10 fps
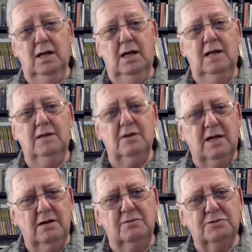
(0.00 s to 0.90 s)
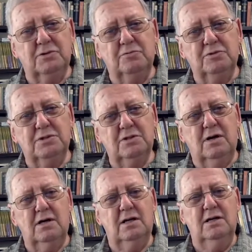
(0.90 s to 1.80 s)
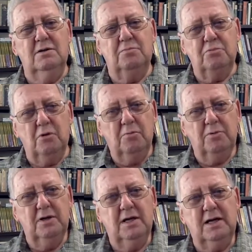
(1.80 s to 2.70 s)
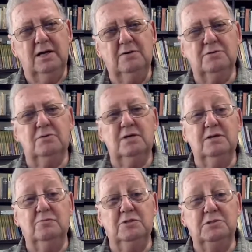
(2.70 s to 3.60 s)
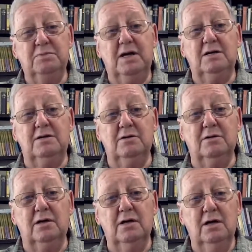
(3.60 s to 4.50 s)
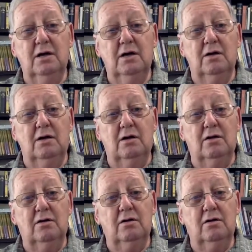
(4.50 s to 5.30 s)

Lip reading: And their counsel was not inappropriate counsel in respect to the uh,